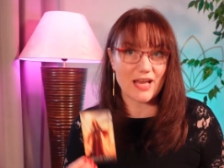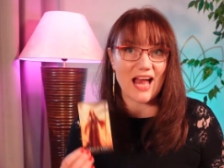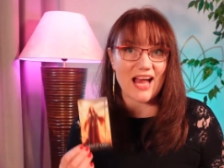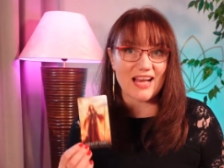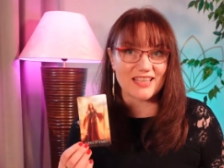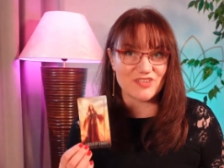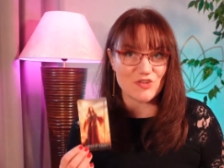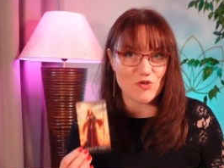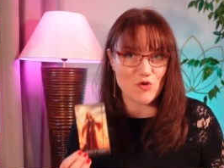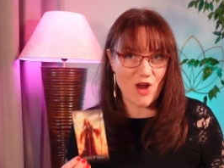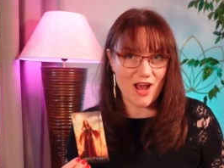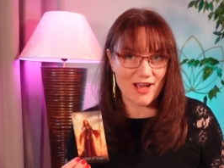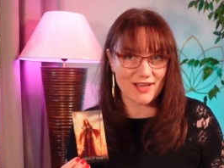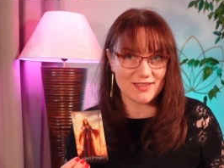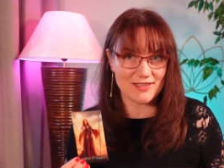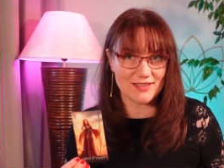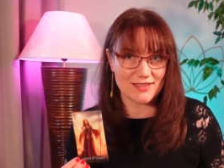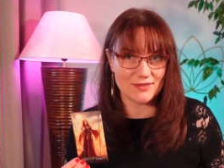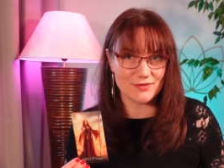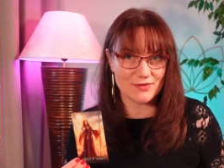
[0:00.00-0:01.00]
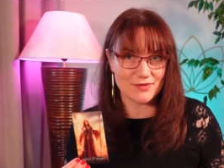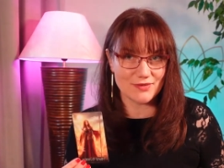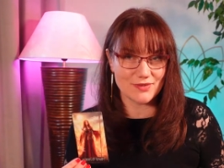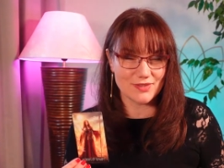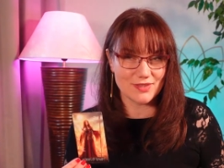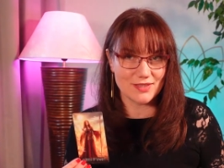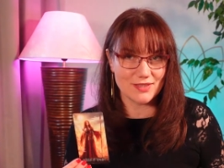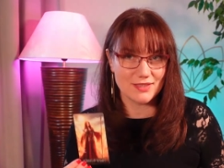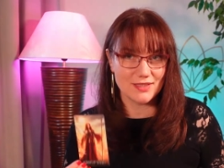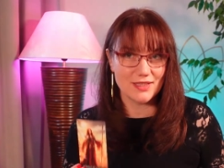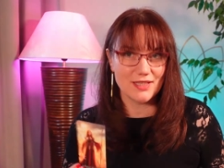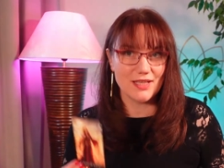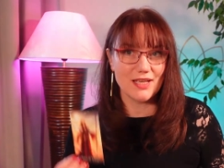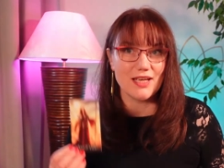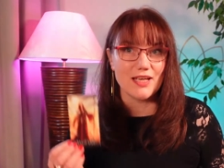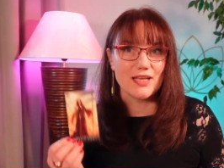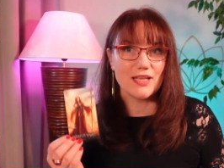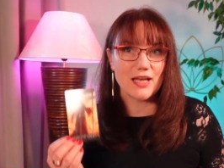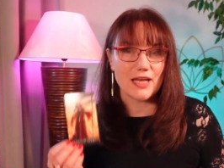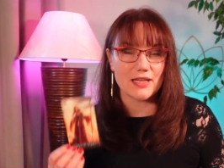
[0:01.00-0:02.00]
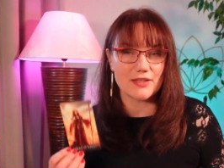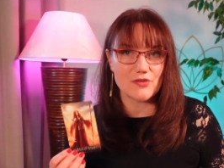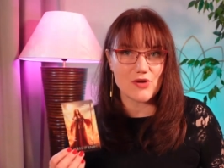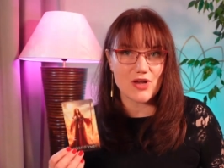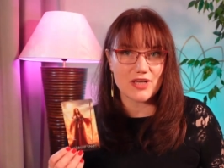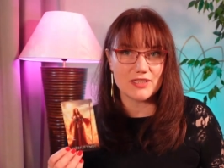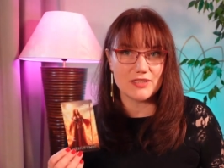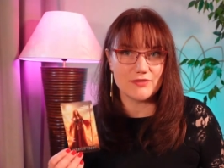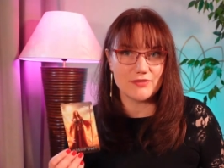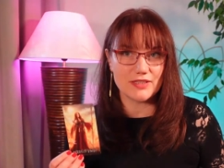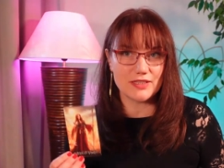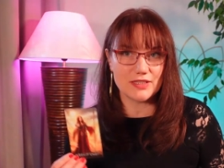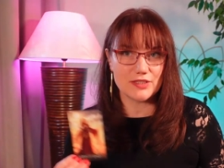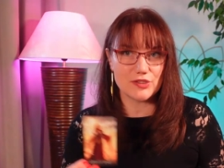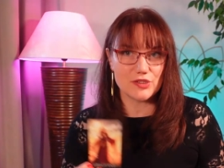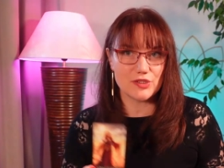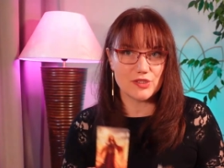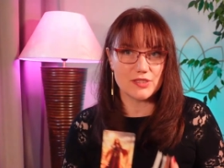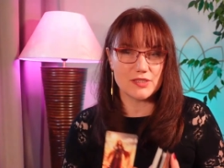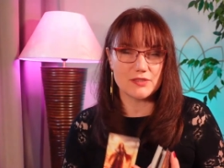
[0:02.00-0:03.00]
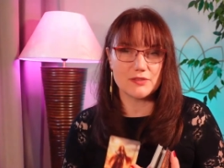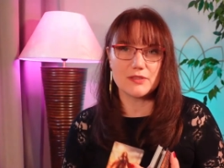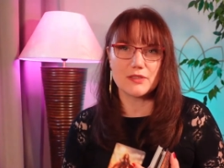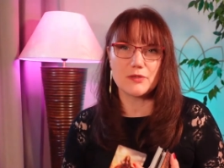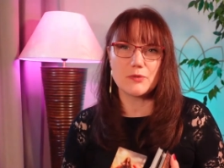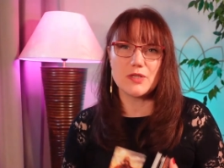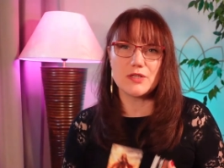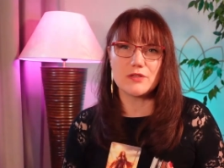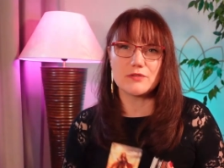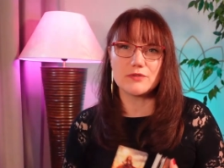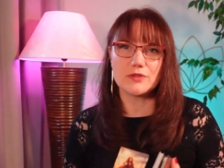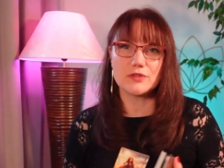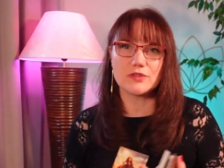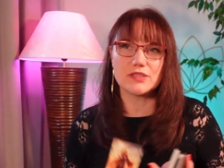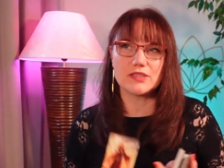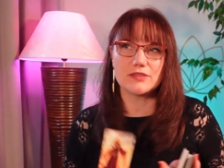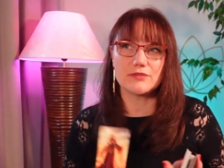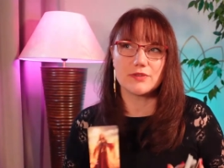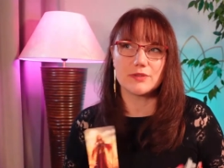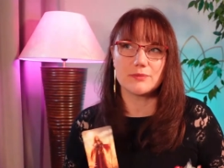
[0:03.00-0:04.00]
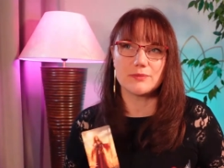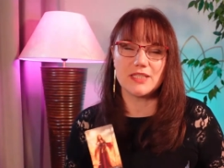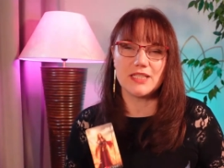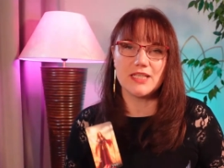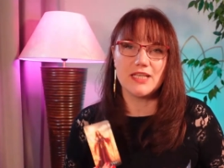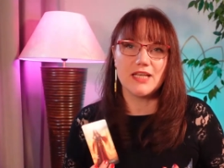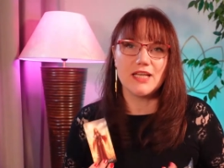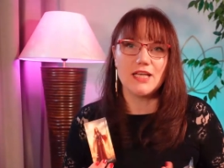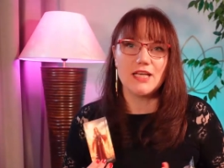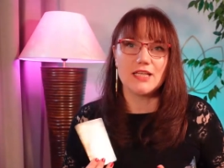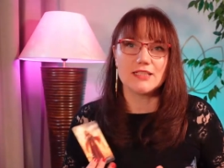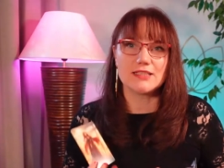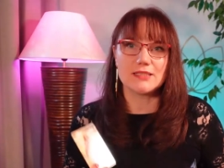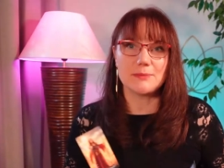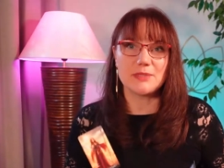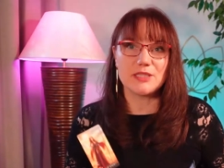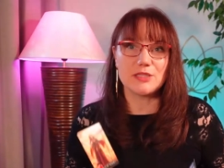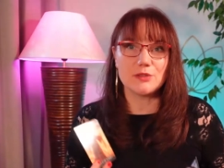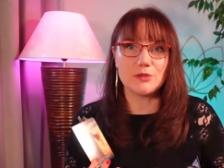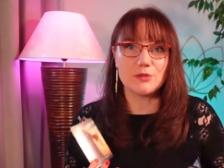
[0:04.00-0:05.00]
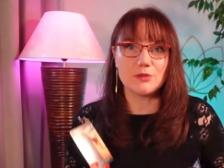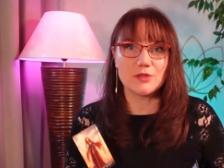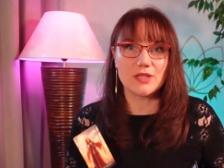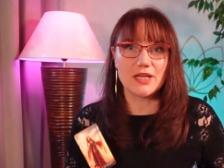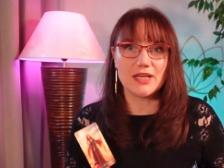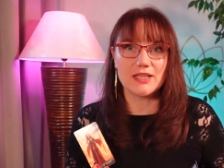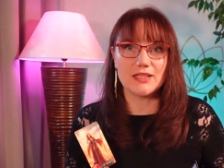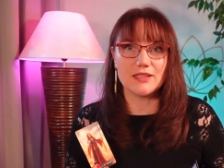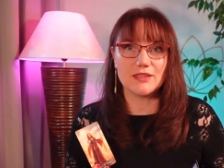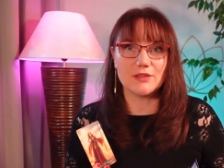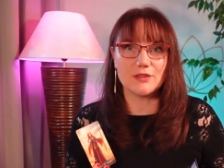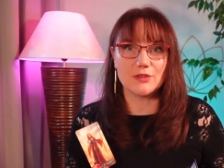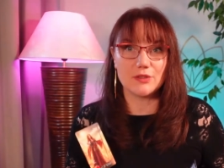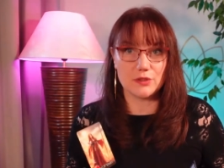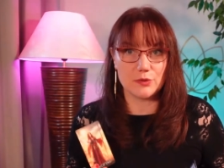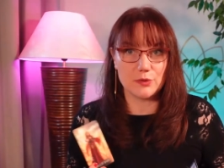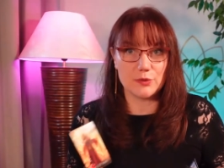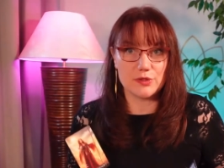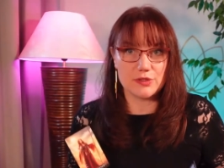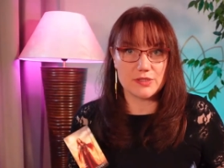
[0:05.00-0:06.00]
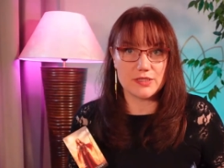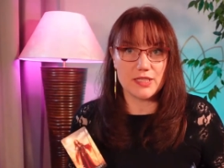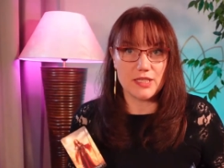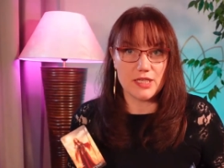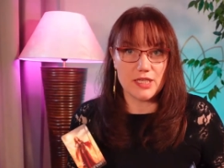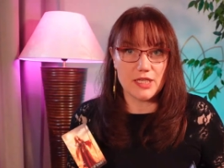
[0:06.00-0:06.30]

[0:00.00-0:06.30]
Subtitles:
Attractive energy. The Queen of Wands is for me somebody who is